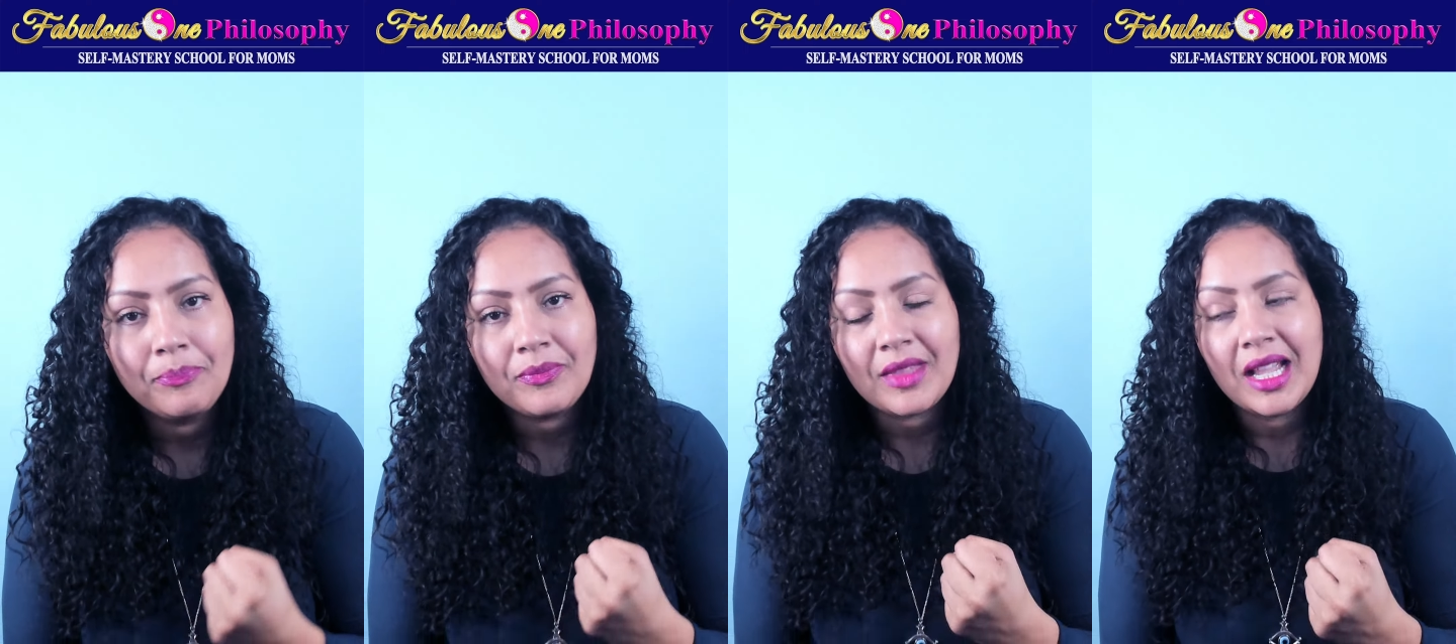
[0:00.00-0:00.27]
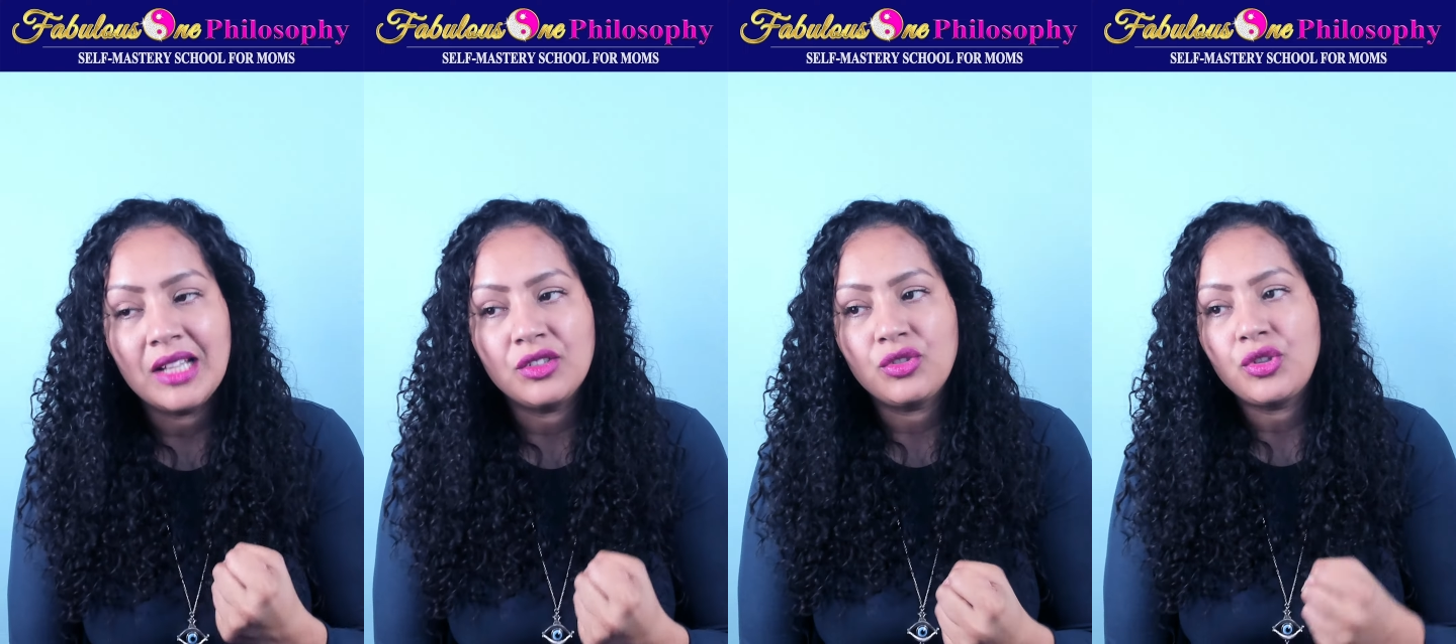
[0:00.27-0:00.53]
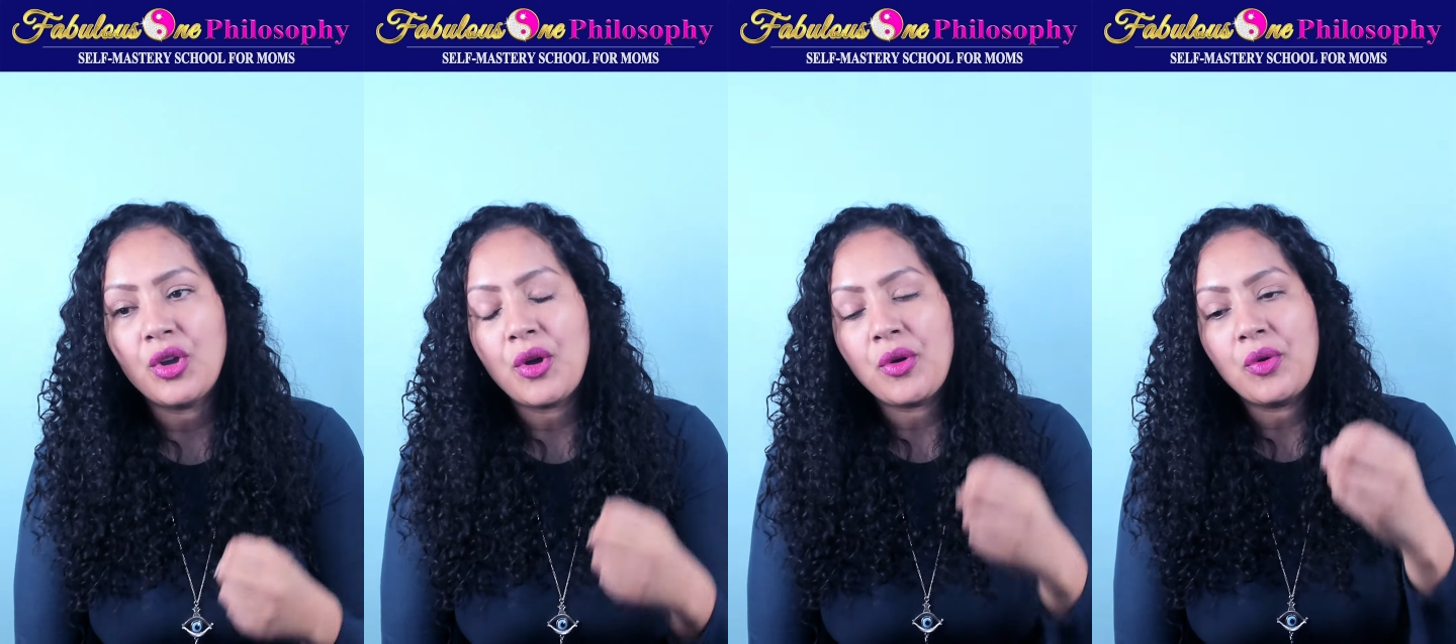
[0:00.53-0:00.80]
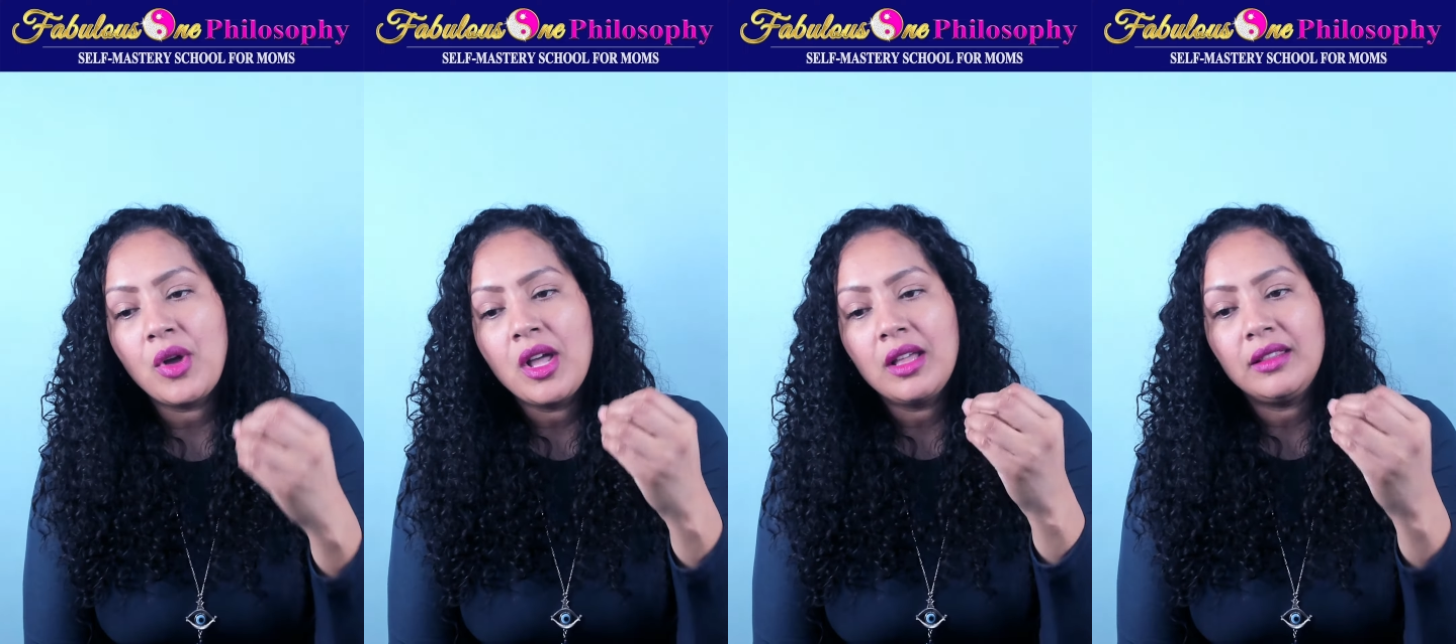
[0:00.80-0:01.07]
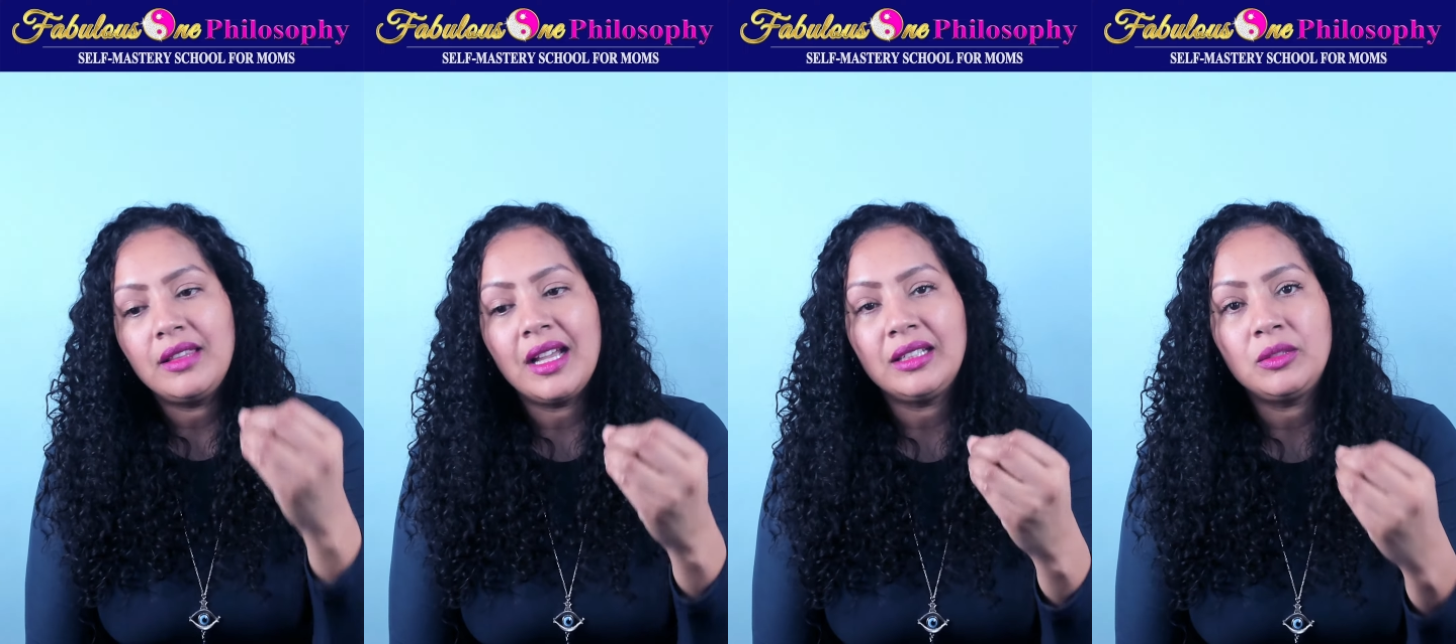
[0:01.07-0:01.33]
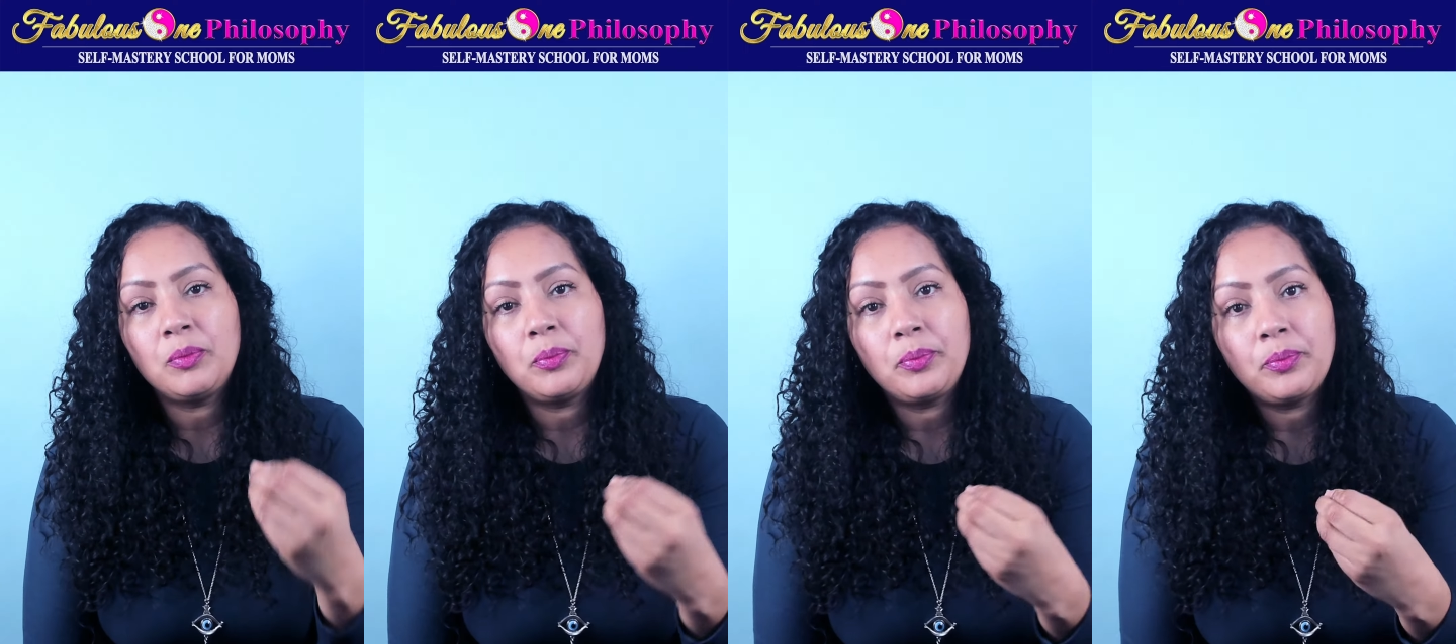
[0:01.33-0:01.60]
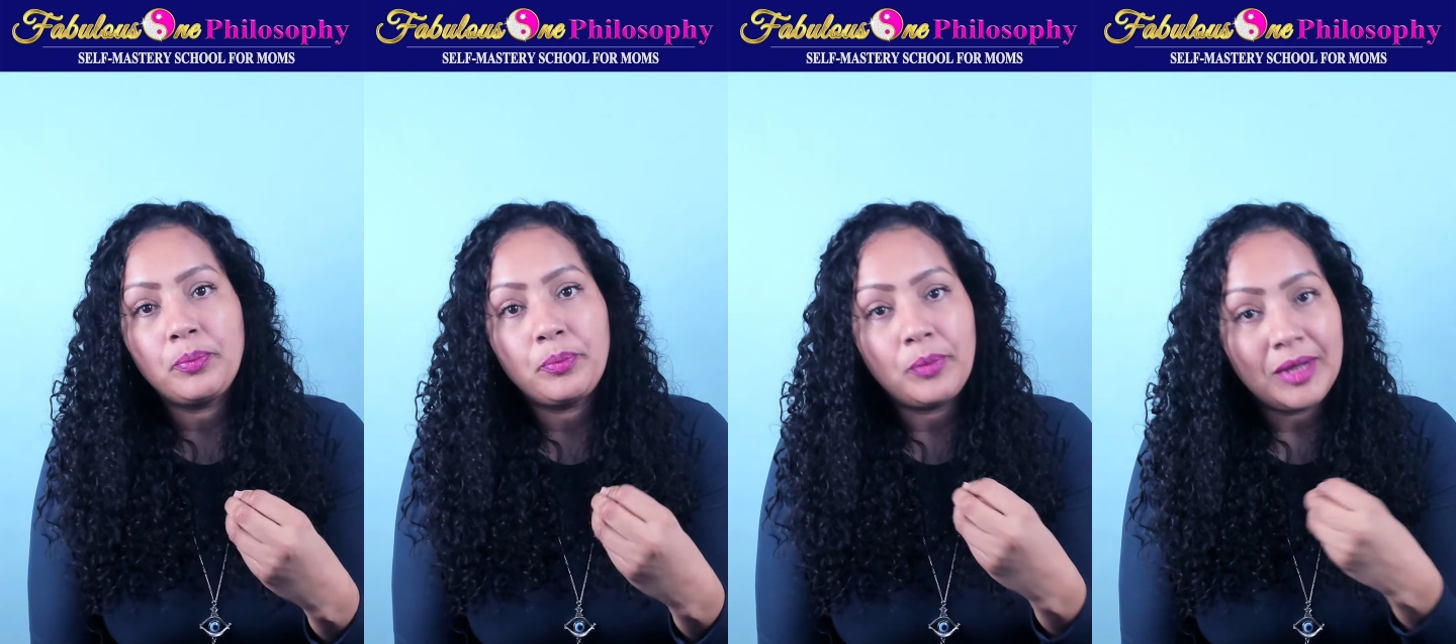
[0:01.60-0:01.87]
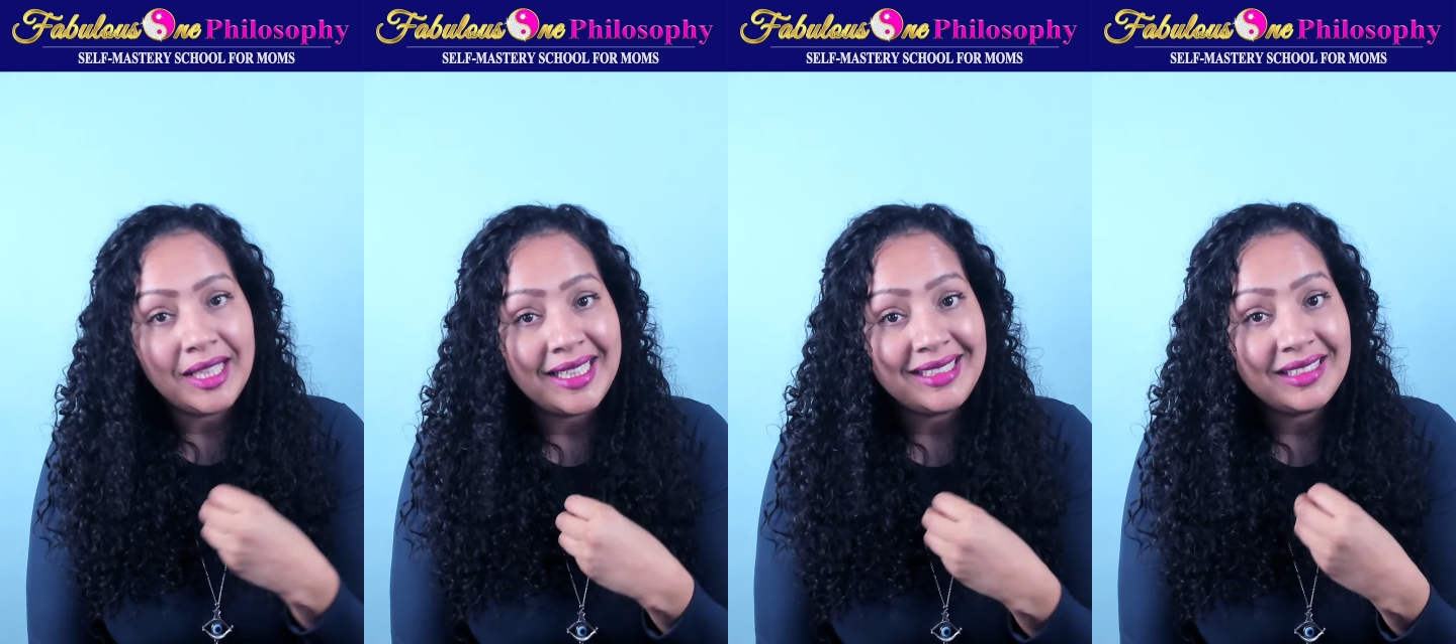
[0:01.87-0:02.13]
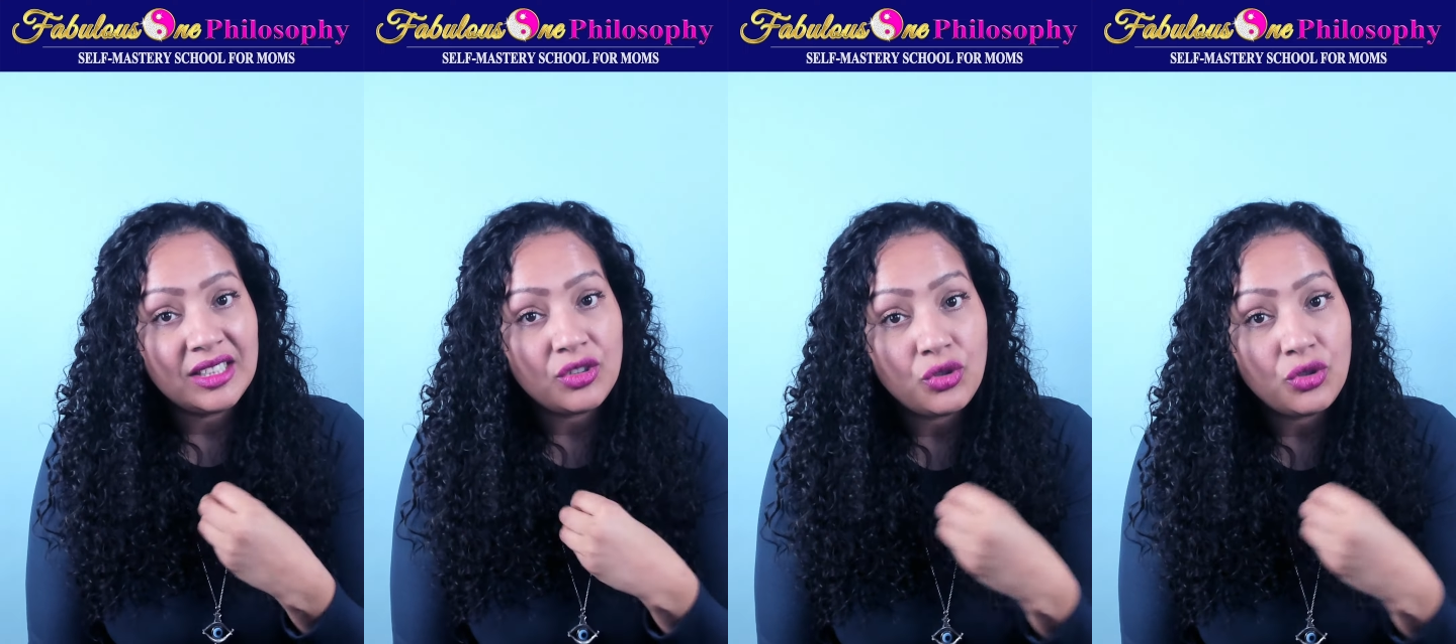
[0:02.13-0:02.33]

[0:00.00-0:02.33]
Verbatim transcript: And so that places